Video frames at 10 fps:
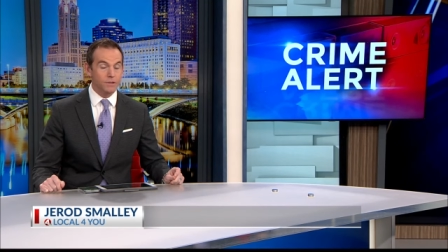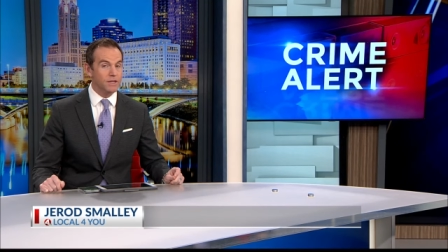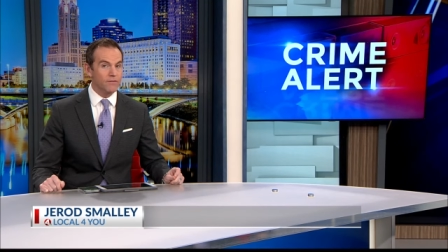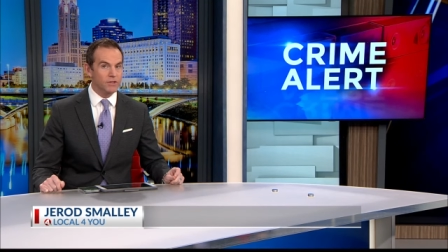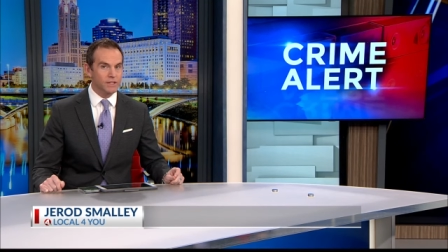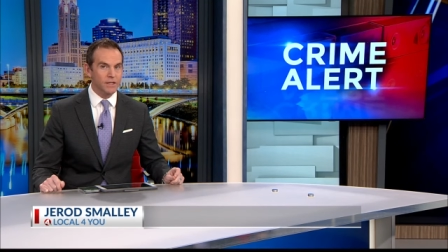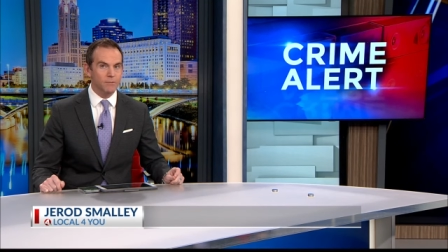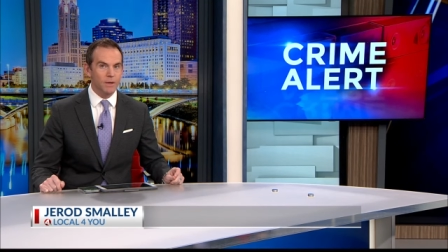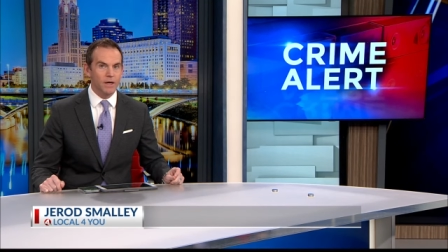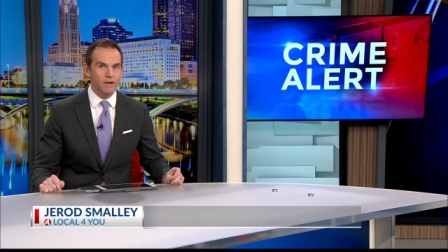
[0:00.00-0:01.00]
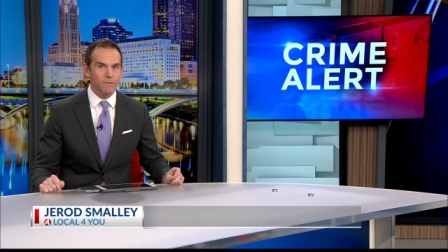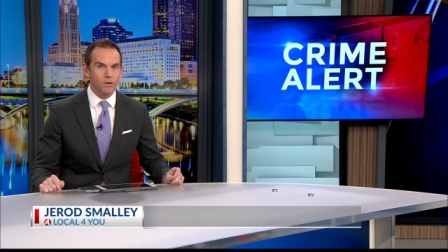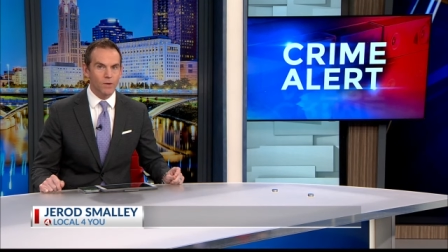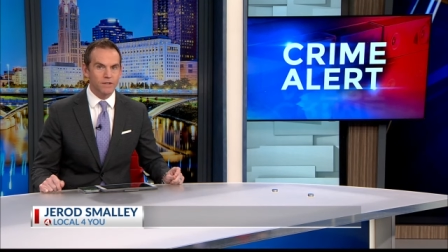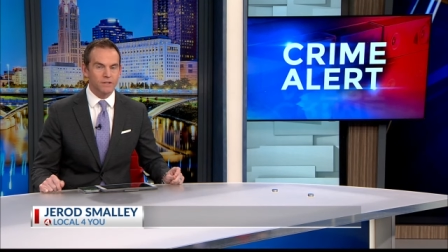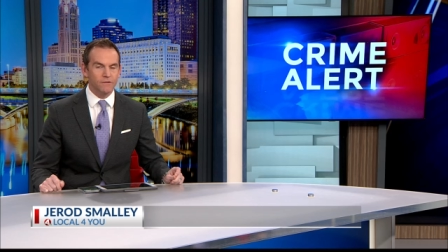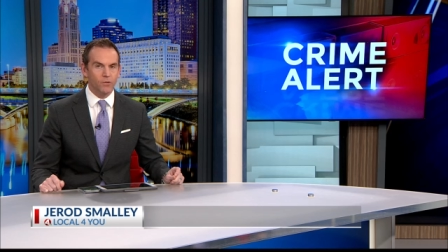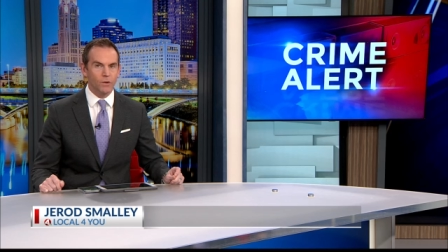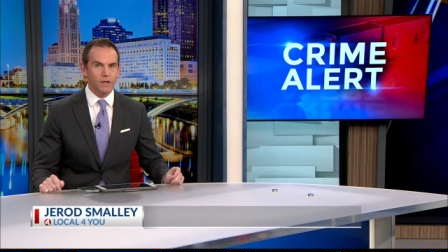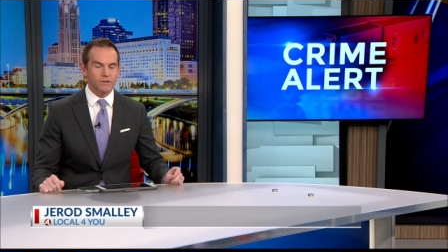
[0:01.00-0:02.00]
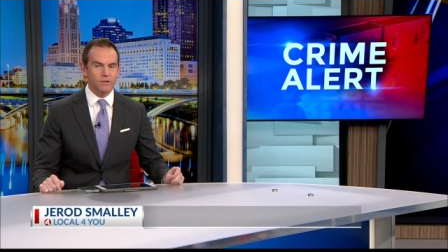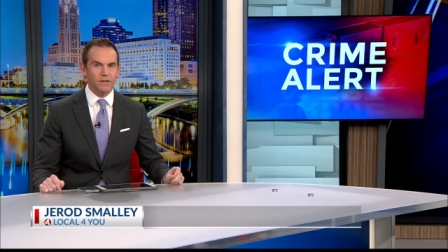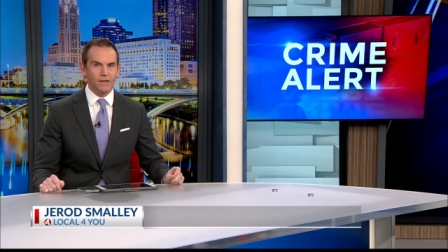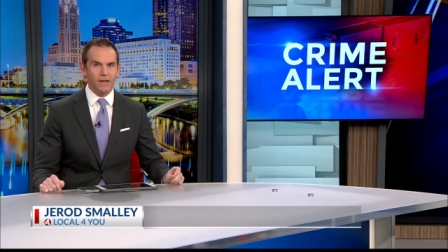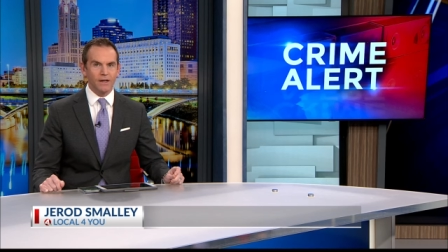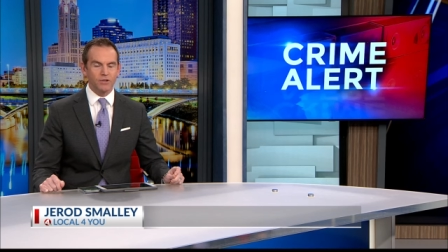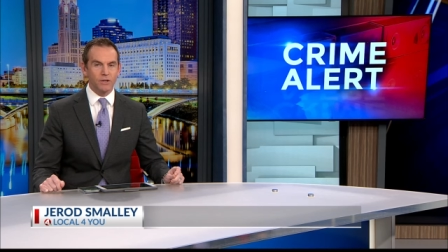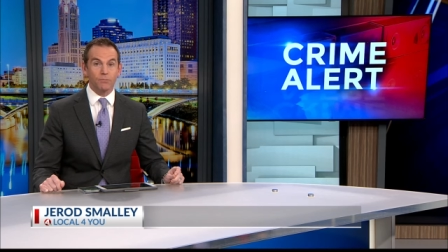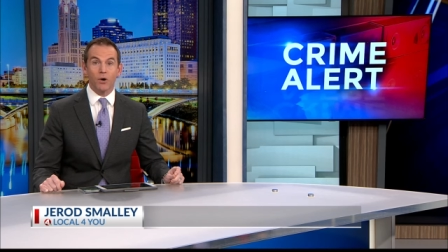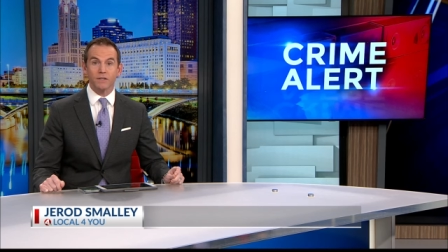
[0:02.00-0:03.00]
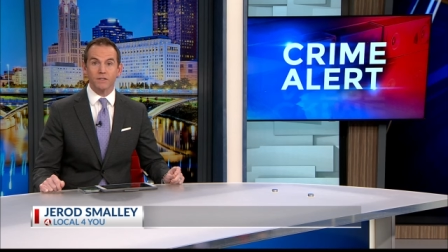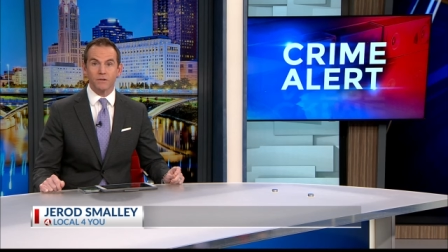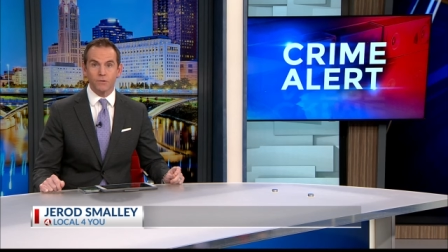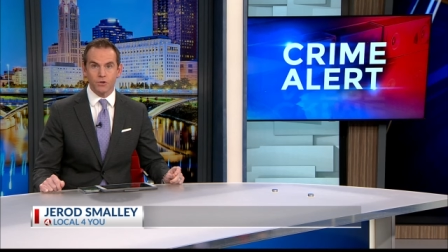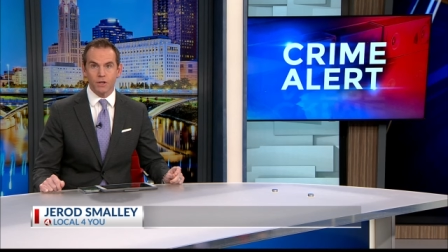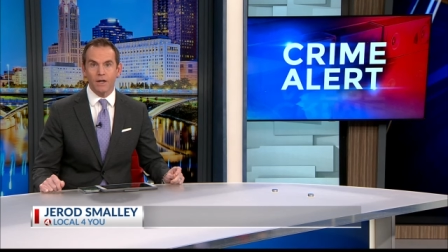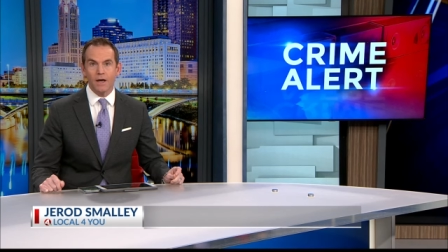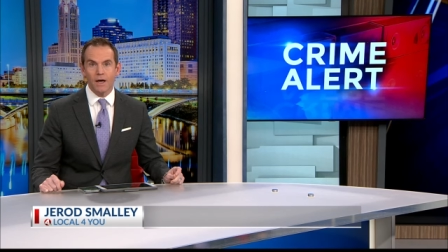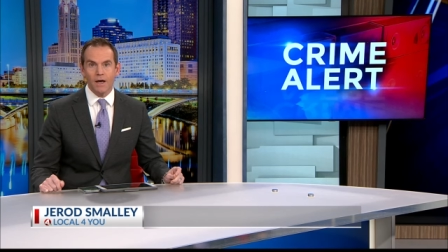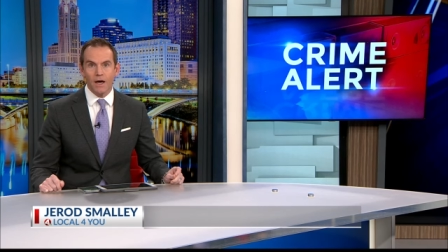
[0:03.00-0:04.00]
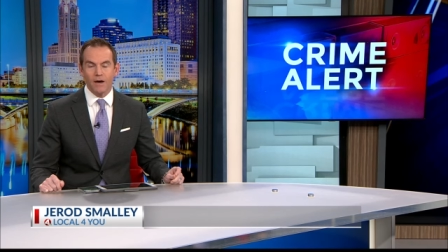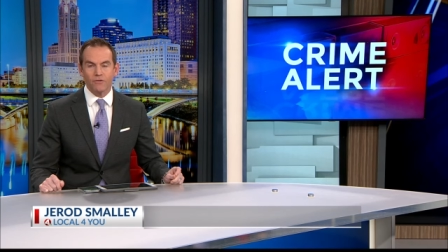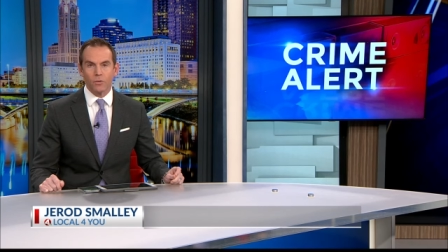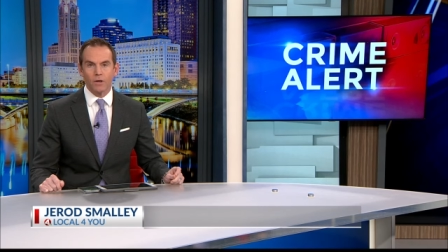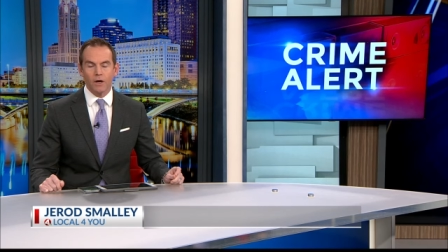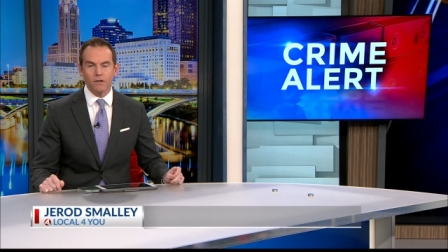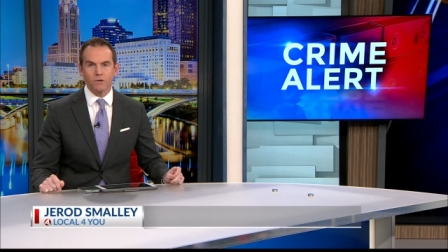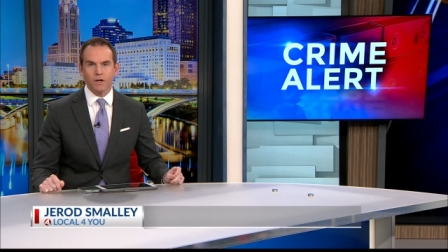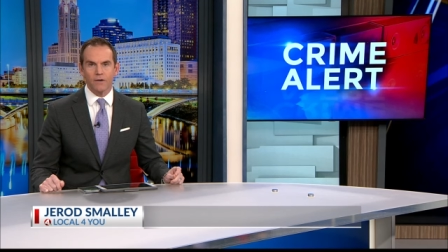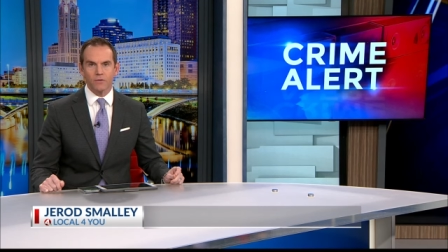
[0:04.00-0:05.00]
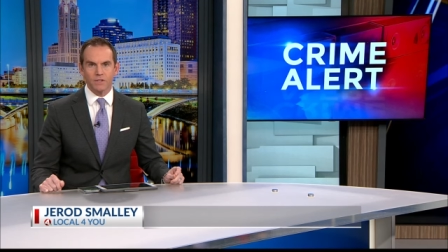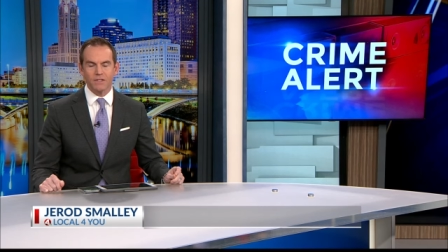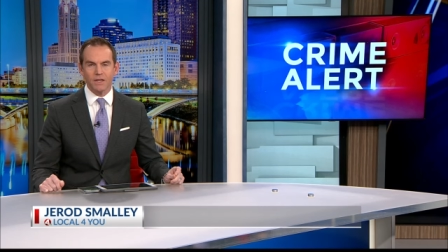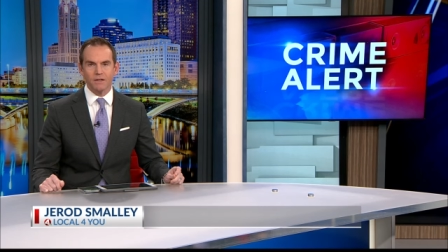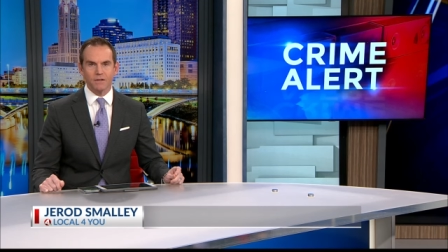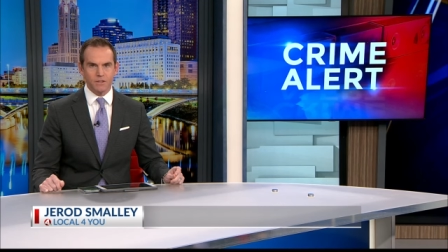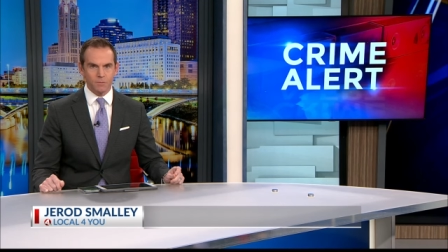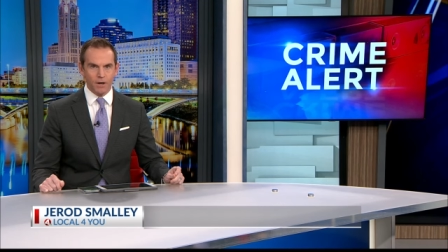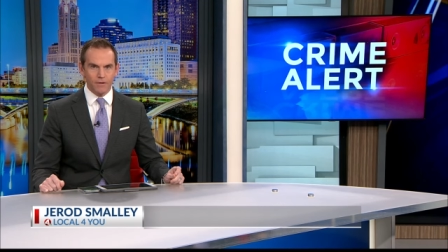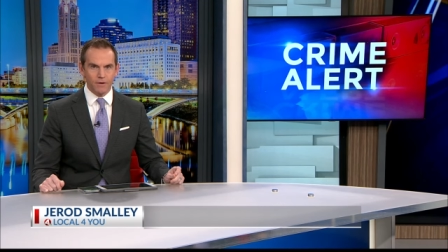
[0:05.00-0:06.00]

17 men have been arrested for allegedly engaging in prostitution after an undercover sting this month.